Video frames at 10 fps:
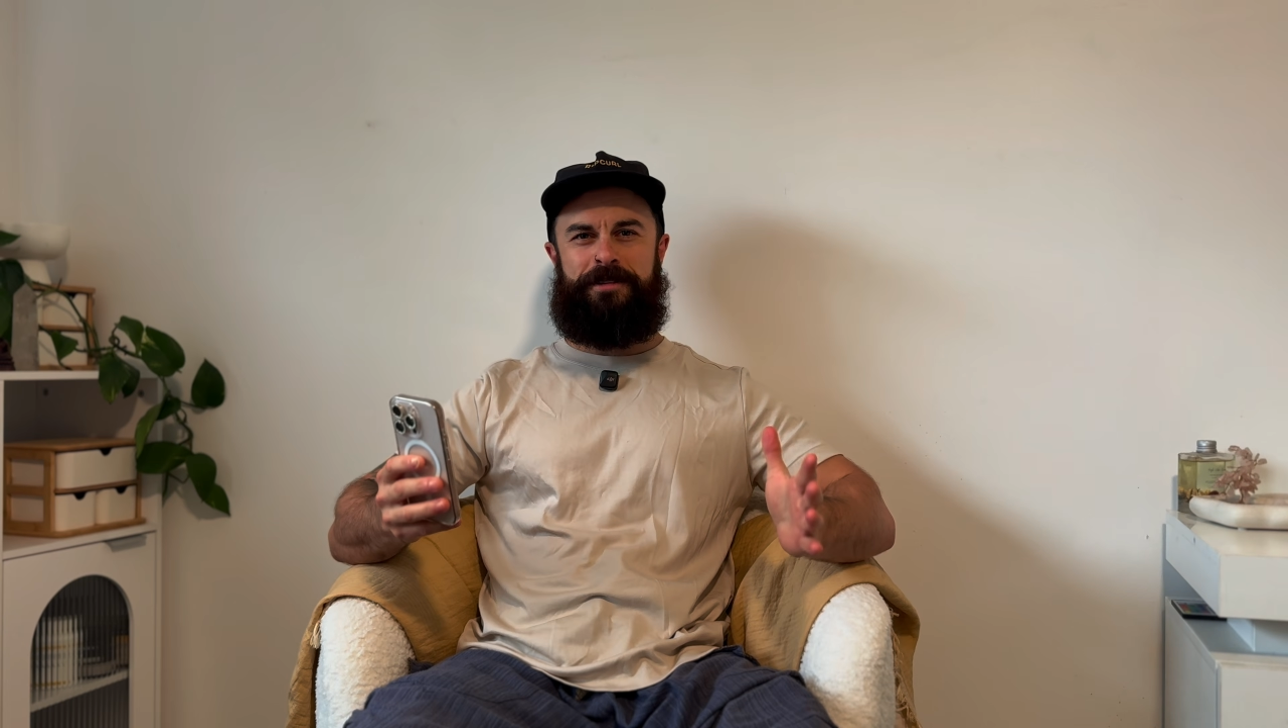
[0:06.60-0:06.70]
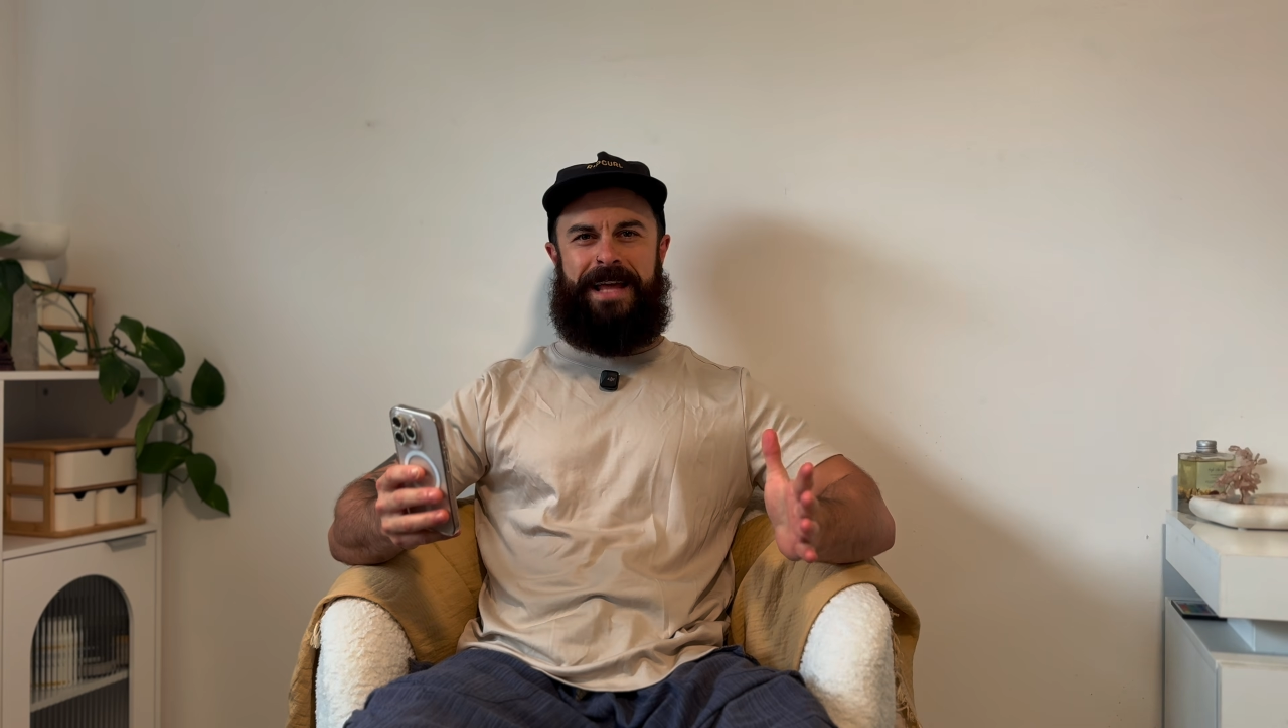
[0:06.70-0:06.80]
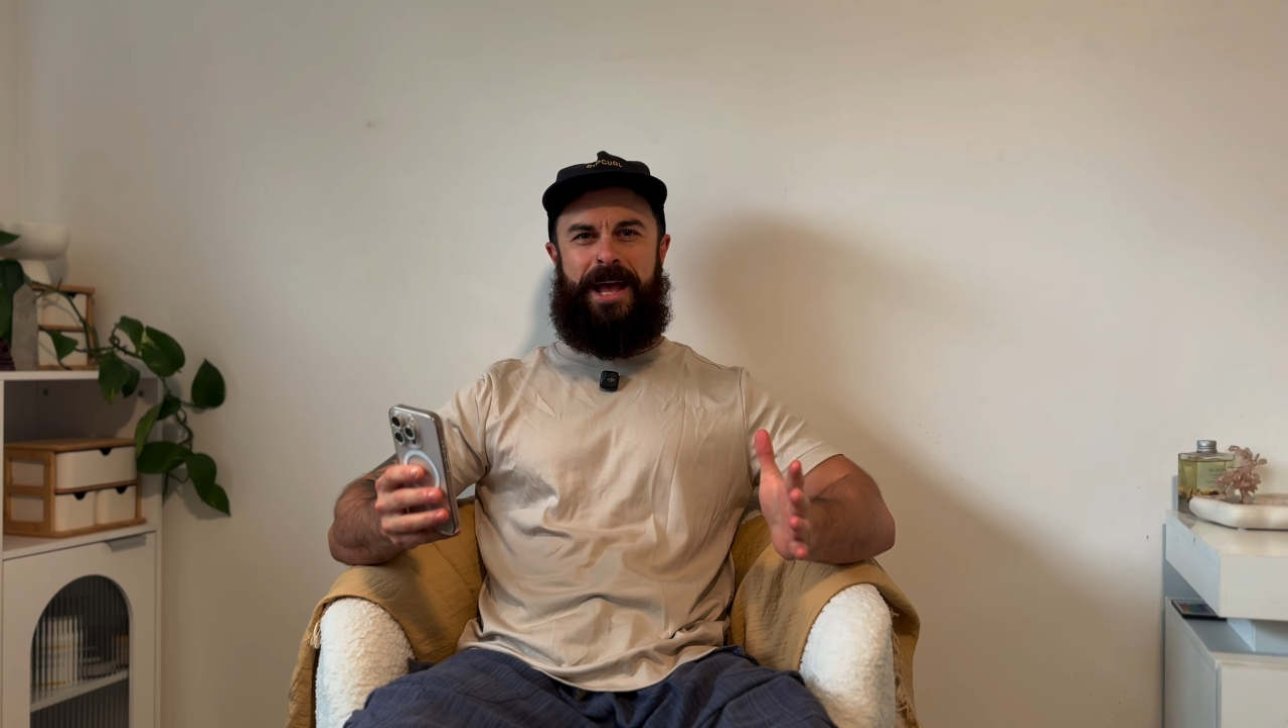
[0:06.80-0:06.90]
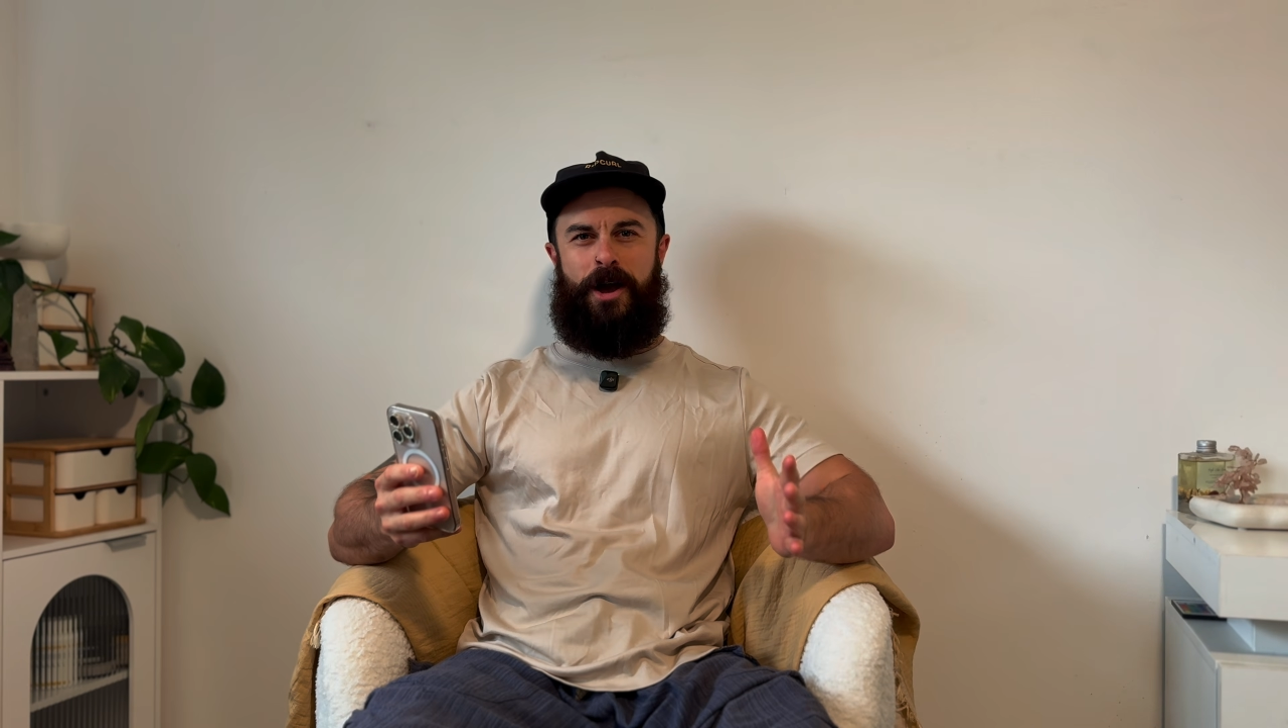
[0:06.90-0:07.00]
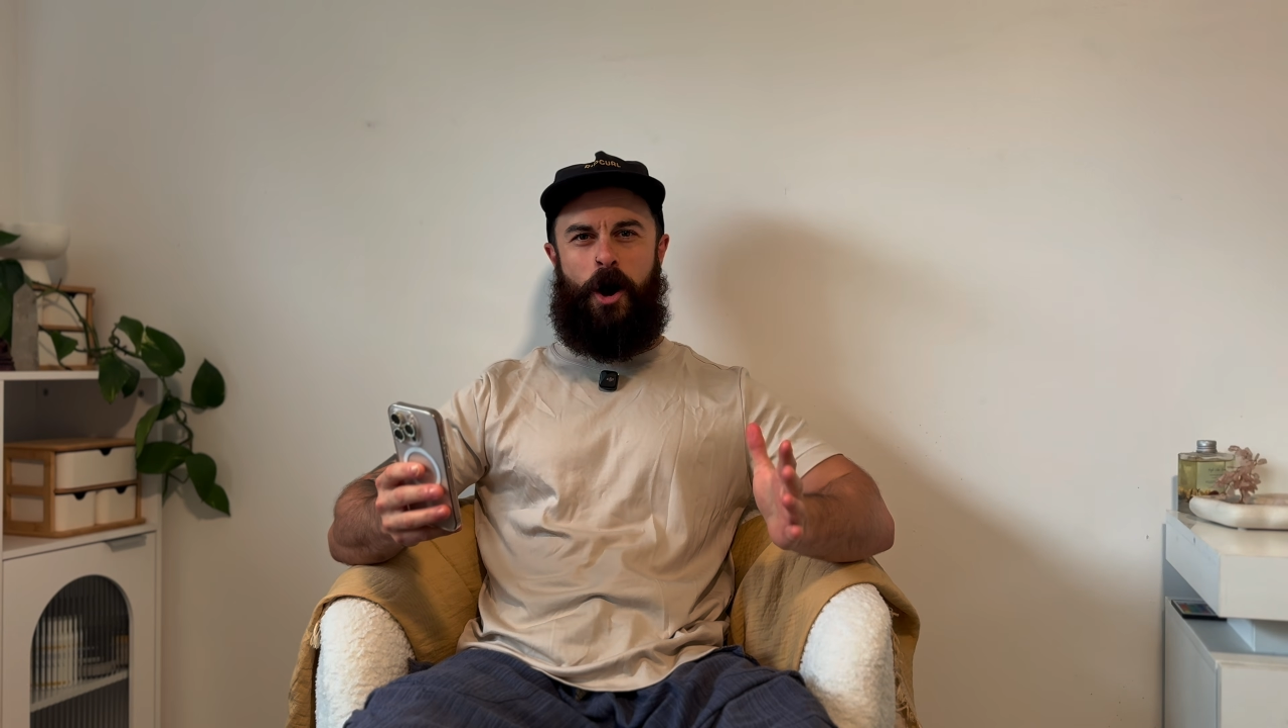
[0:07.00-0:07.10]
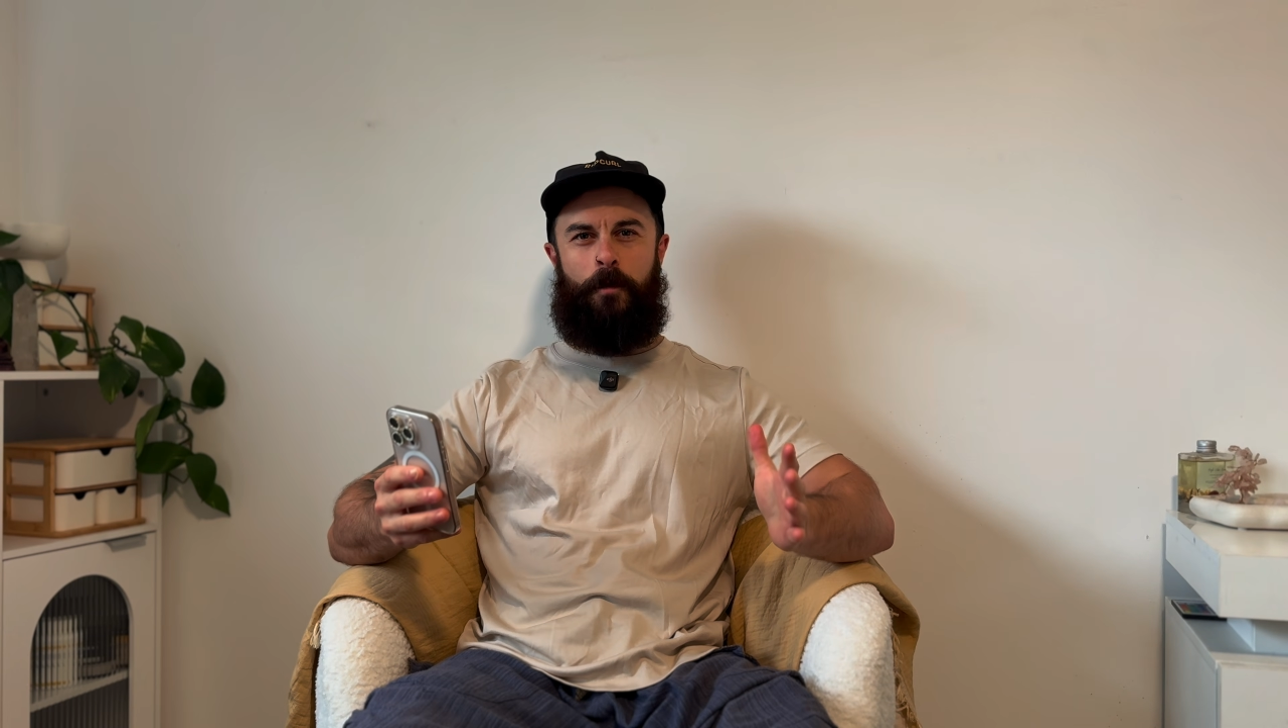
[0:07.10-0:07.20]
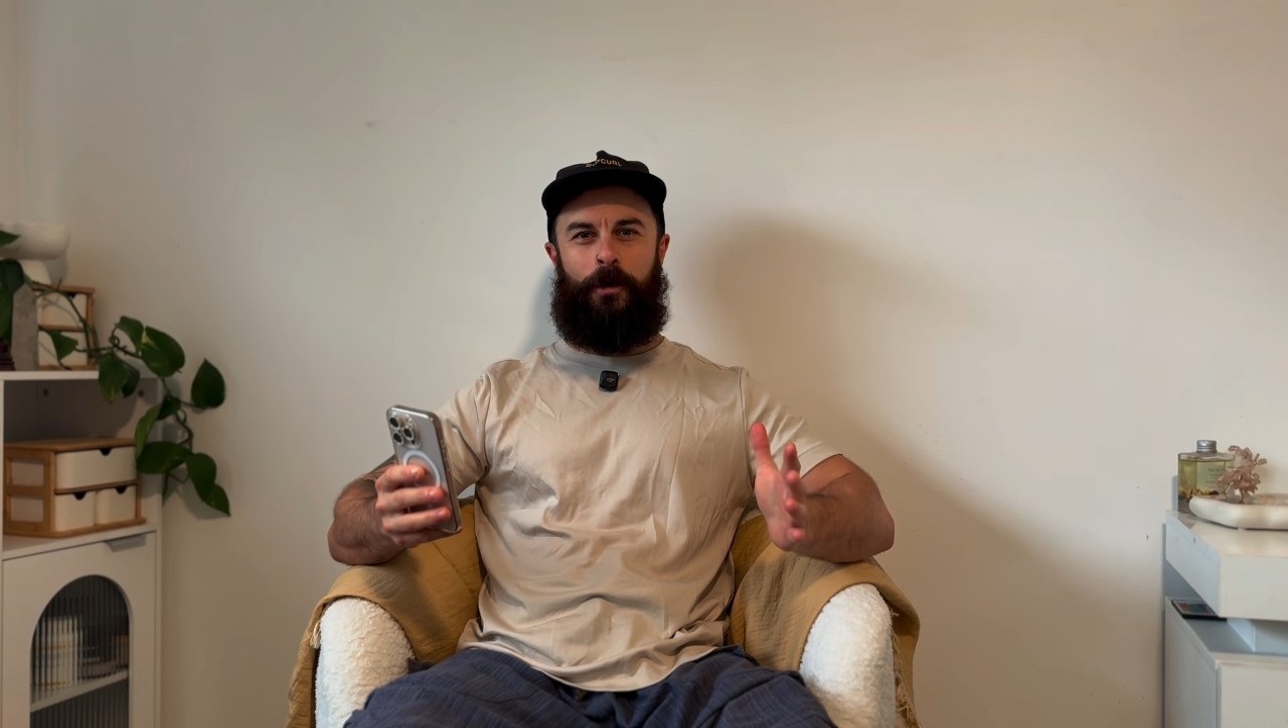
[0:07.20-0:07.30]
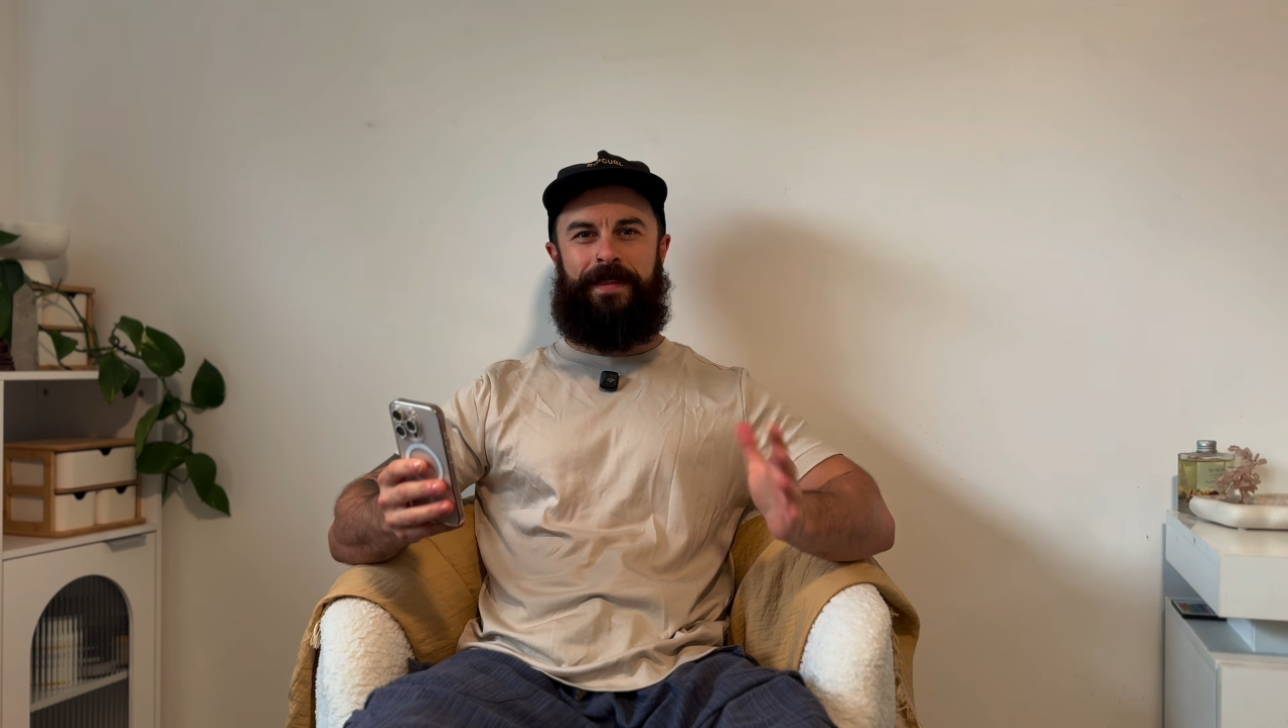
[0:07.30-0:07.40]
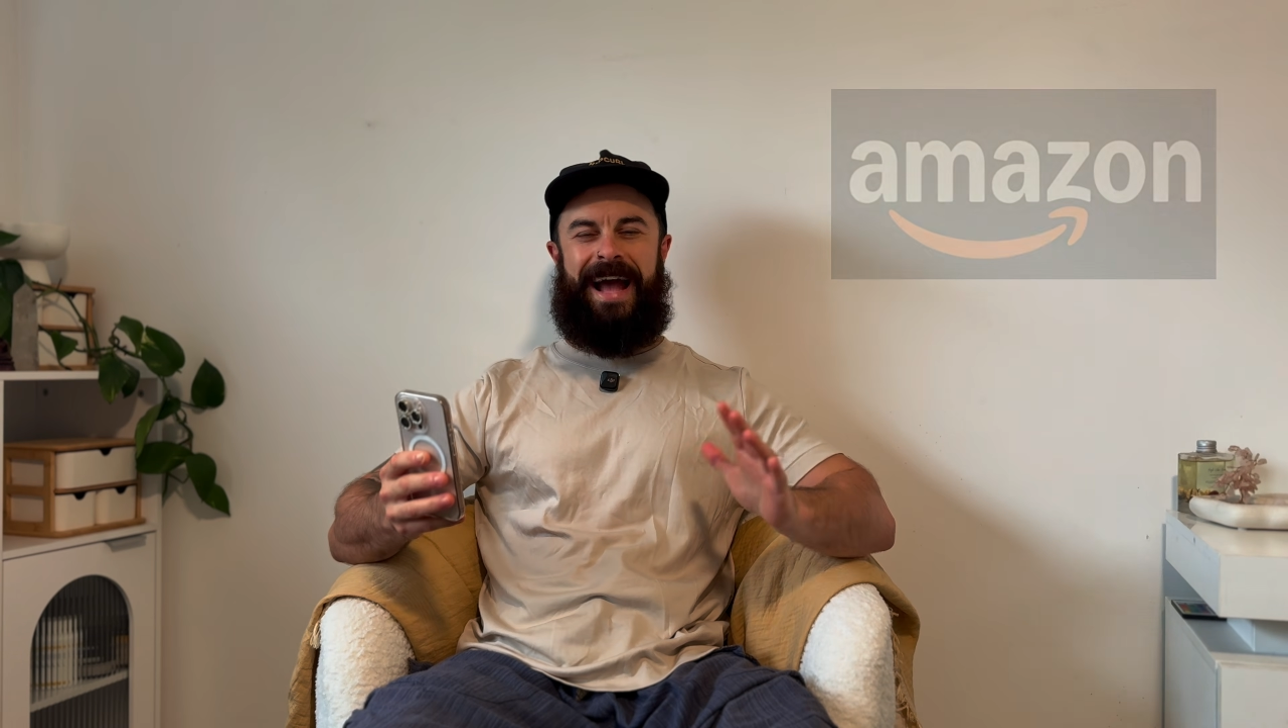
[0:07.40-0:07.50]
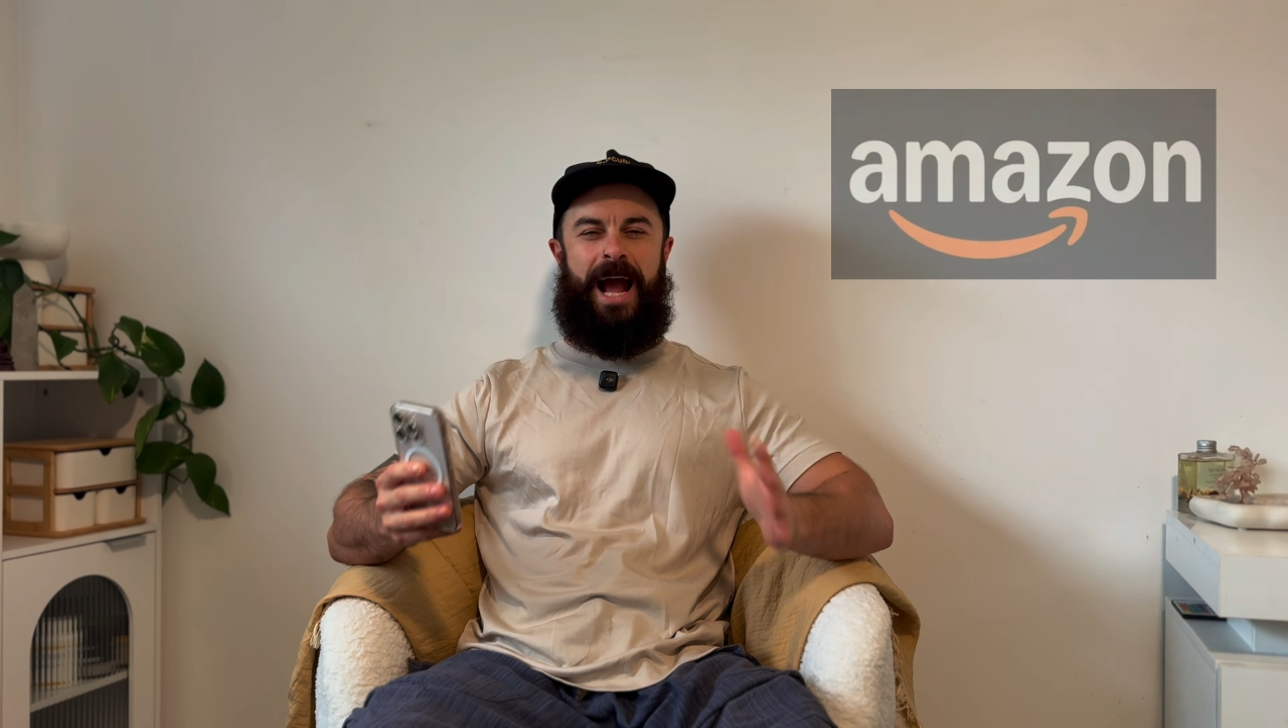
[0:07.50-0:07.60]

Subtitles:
Today I'm on